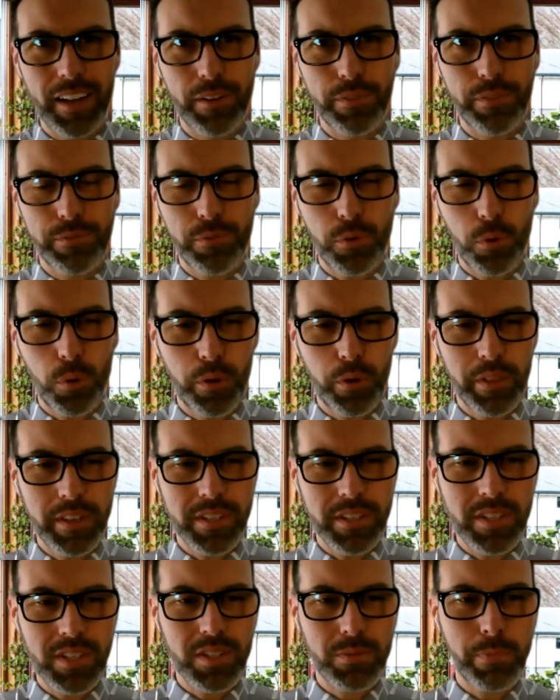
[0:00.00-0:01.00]
for
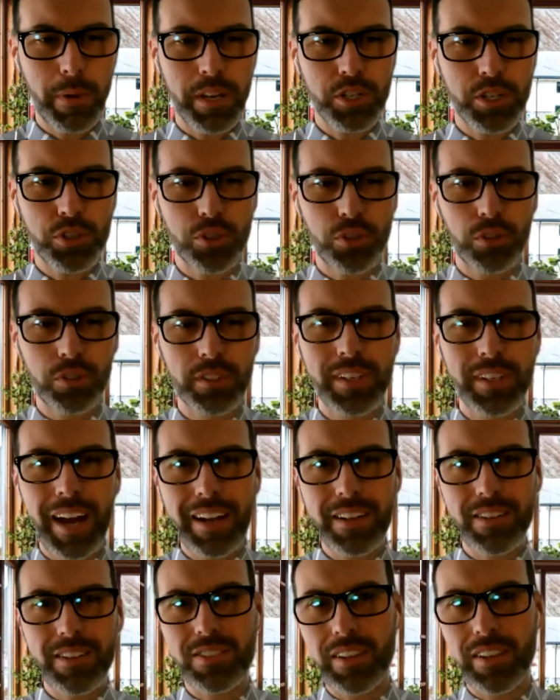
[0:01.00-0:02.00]
this special
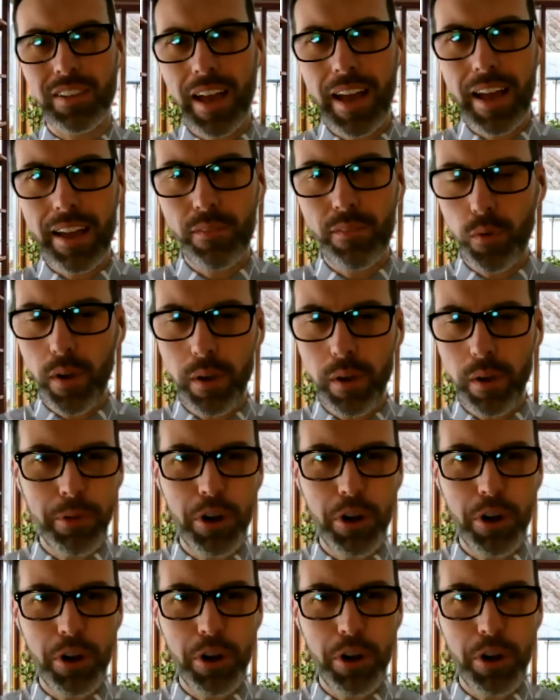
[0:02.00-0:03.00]
Knox Live
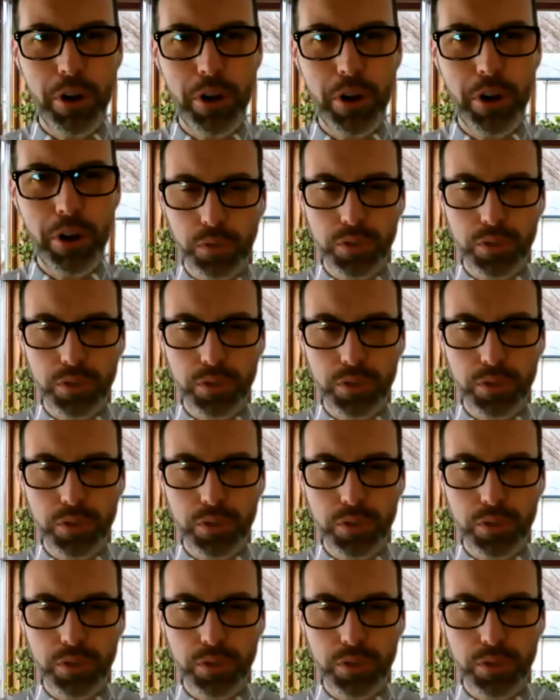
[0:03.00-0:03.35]
webinar event.